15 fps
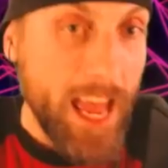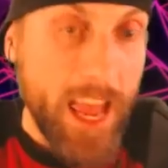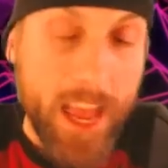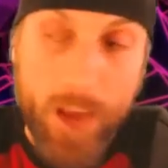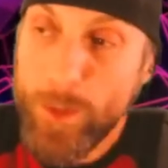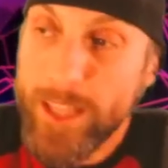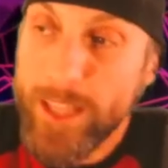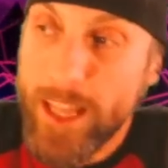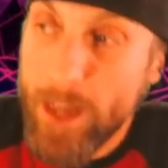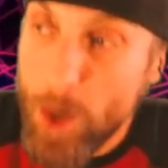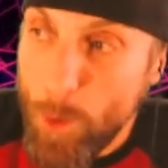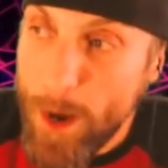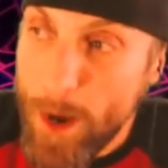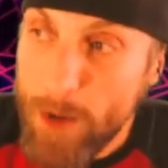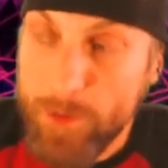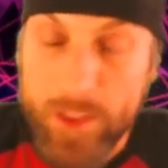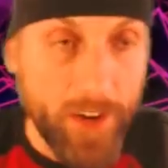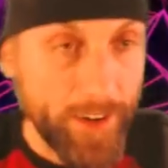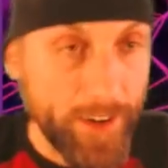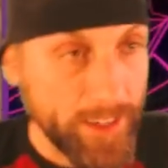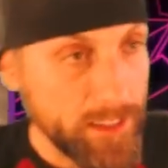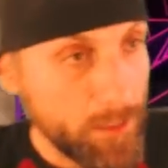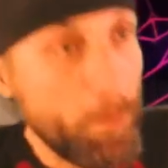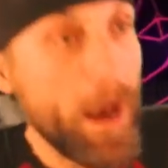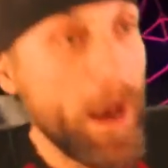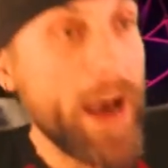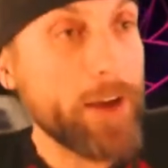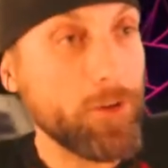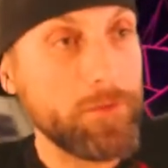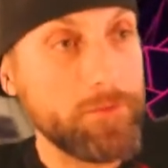And when they go out there into
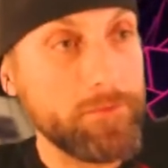battle,